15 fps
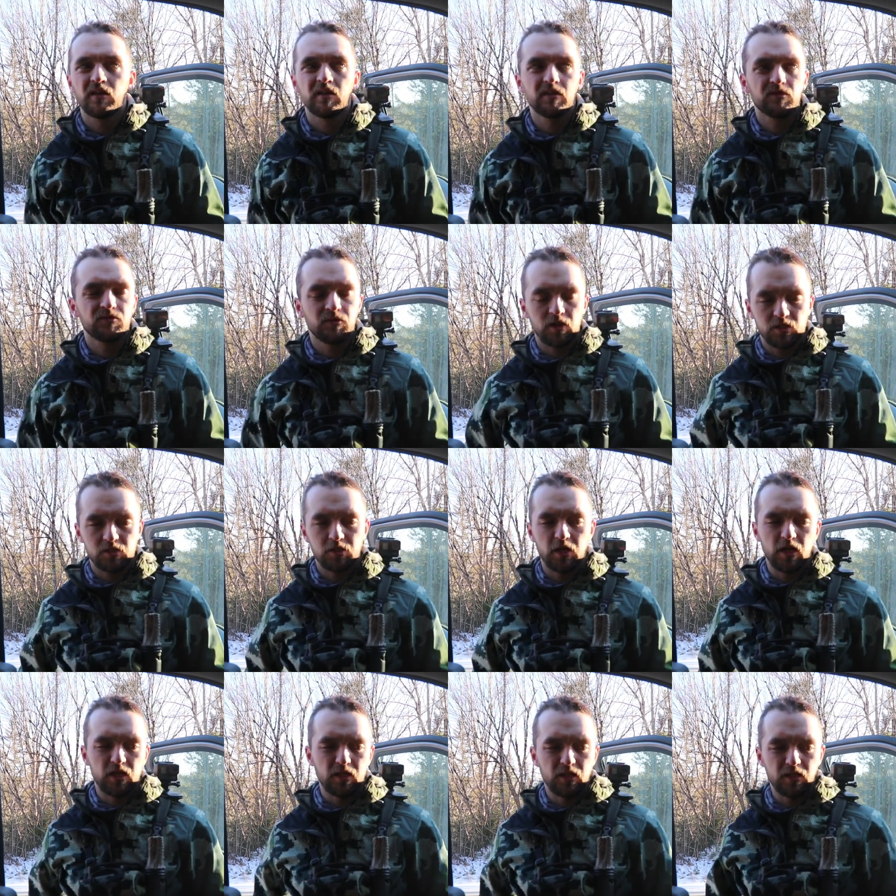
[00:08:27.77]
It's
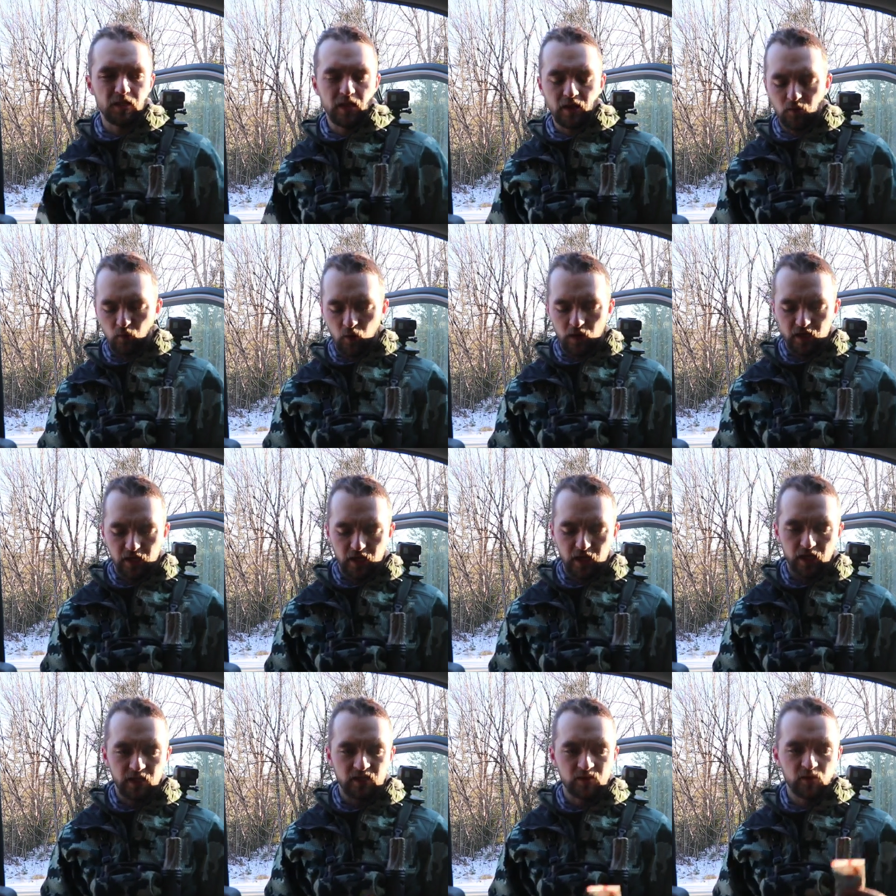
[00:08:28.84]
frustrating that that one
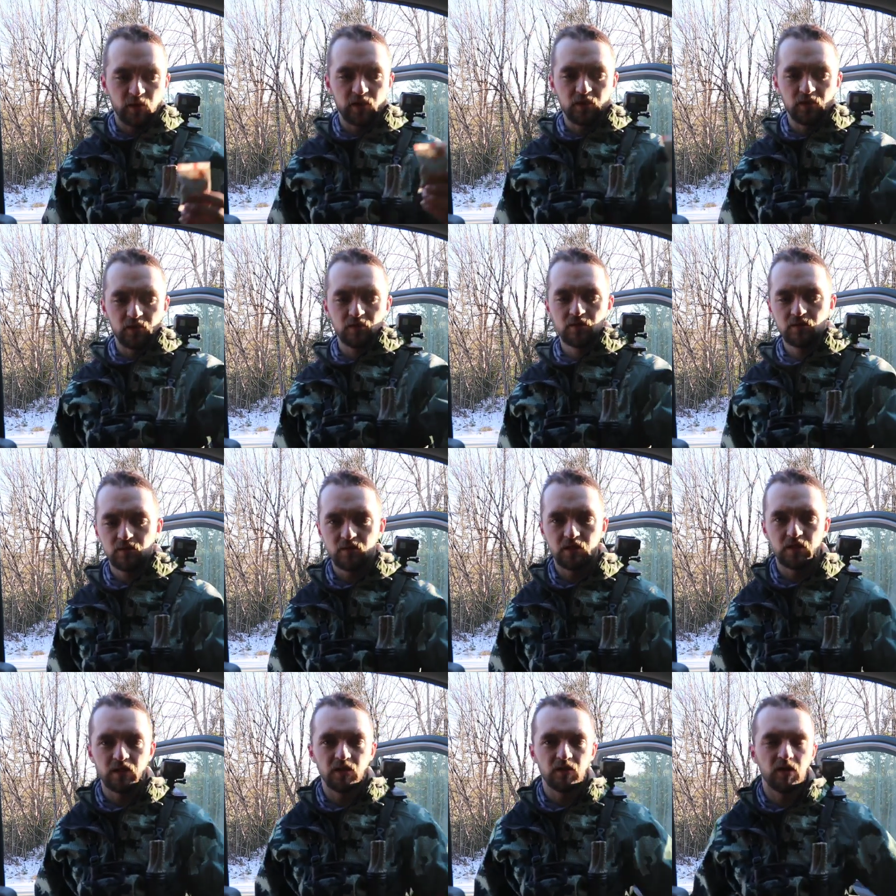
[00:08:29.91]
cut is where the, the
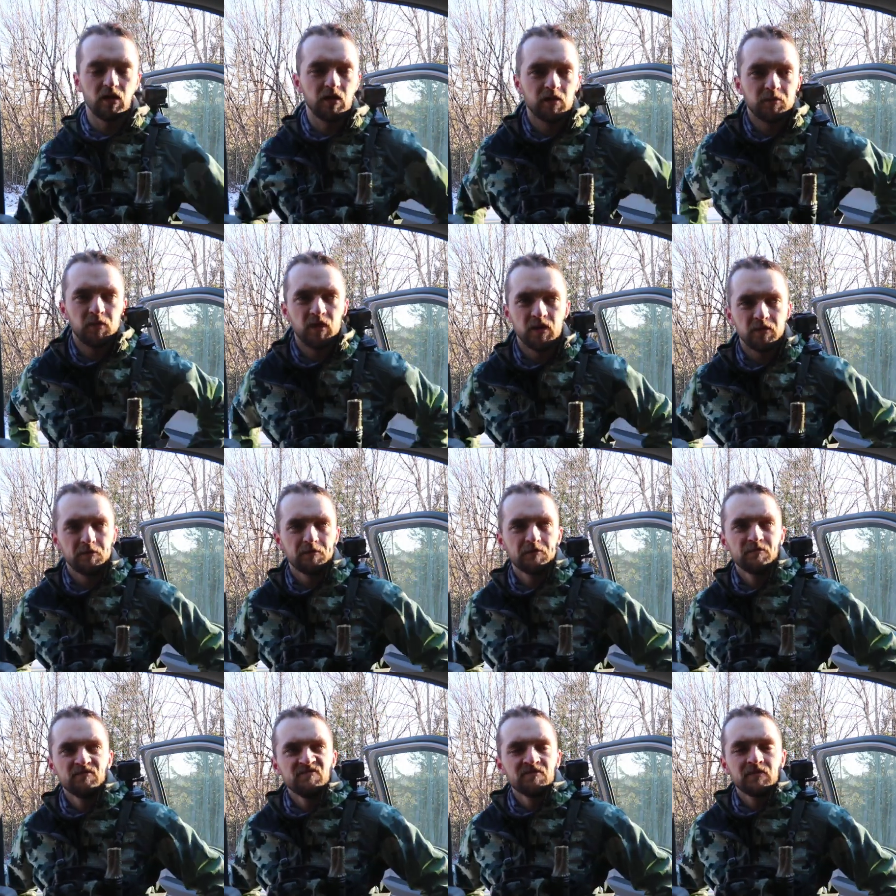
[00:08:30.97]
deer are, but
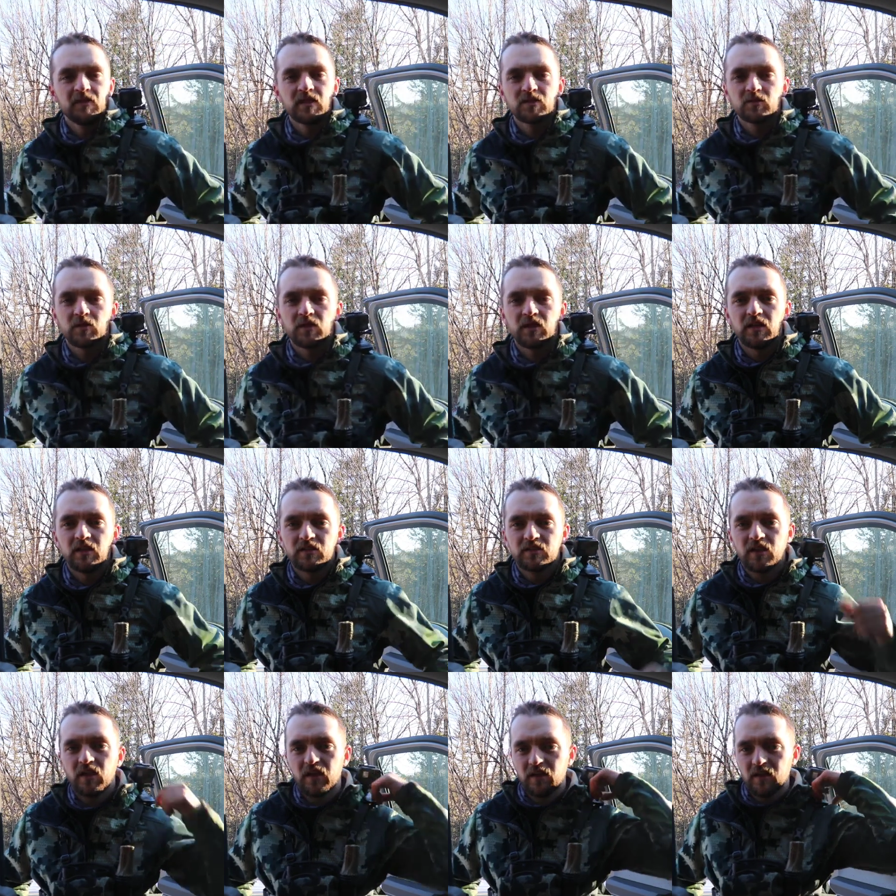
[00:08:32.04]
is what it is.